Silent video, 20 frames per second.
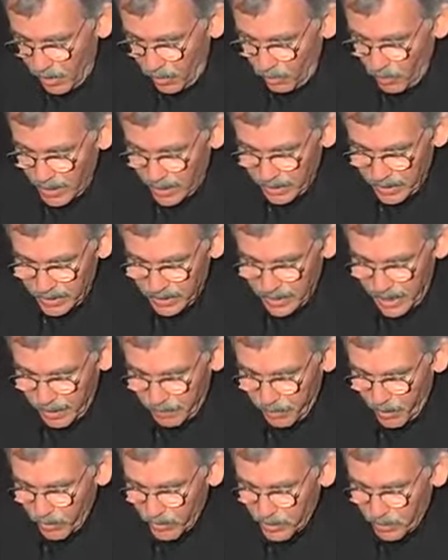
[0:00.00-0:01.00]
Well, is
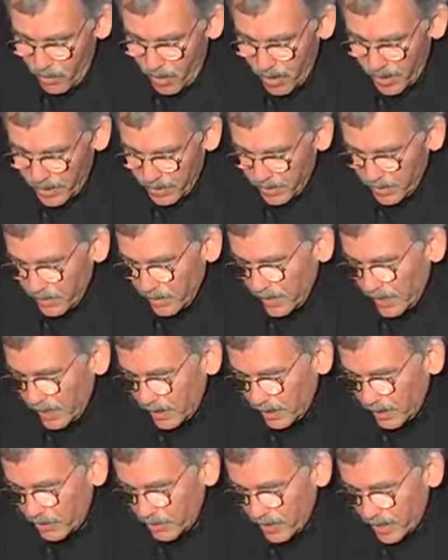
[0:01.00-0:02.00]
that postmodern or
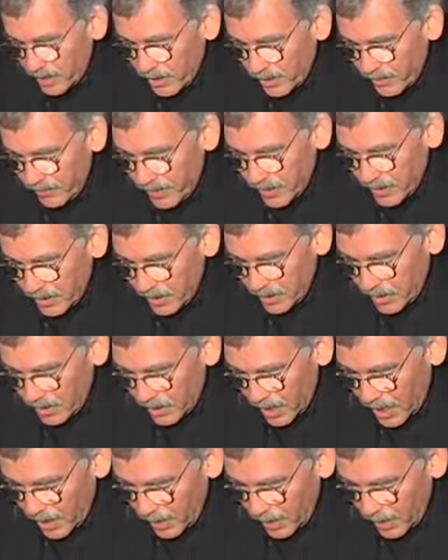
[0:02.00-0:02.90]
deconstructivist?